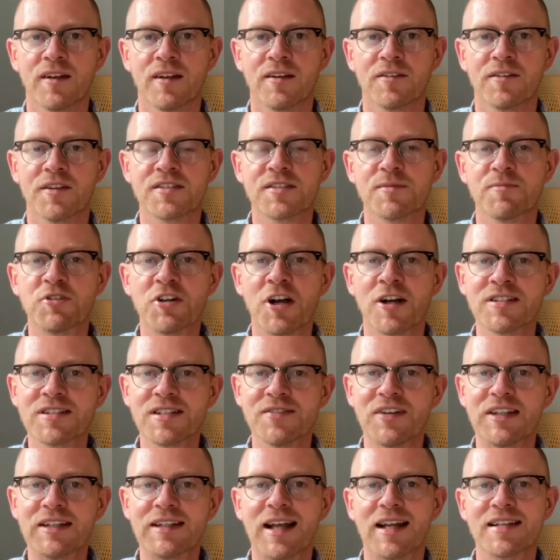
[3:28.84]
The
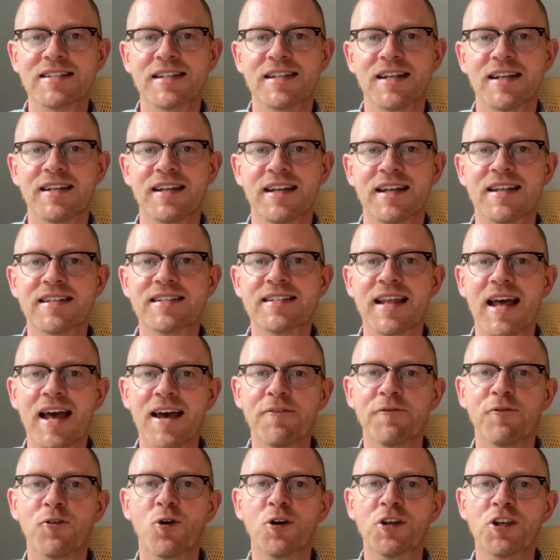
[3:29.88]
subjunctive in Latin is
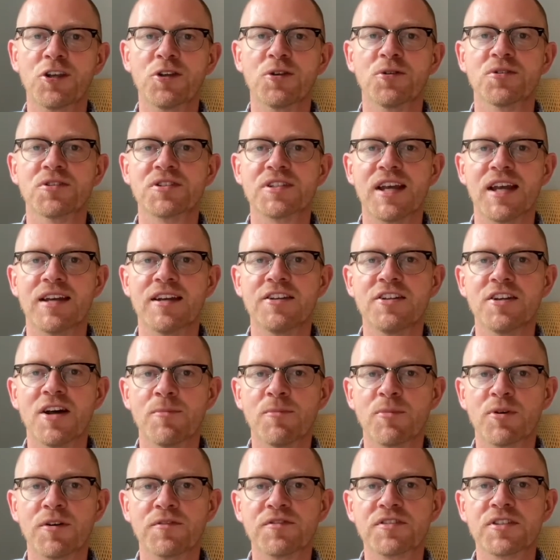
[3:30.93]
therefore used in a
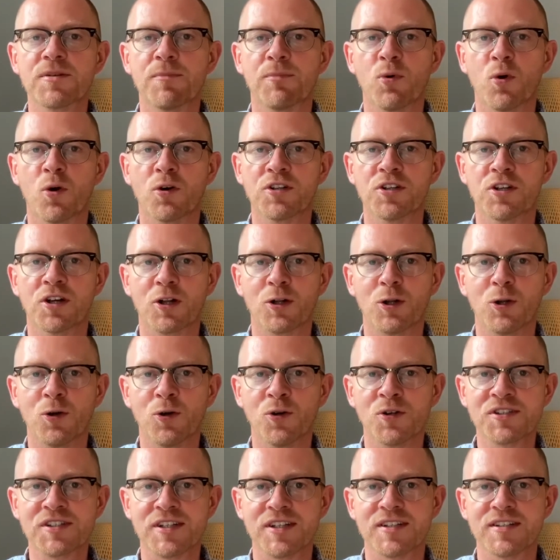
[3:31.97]
number of subordinate
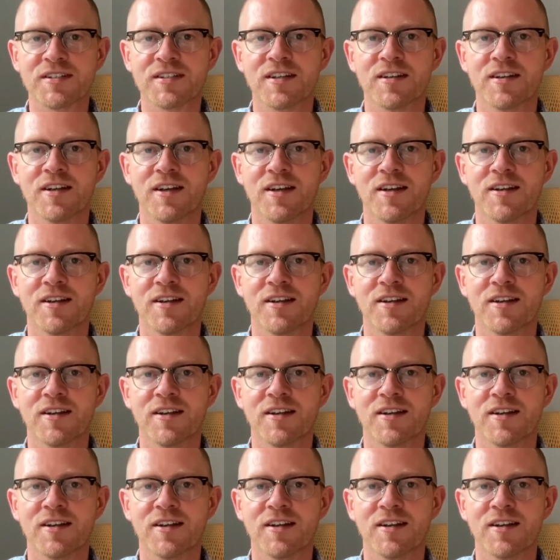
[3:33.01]
clauses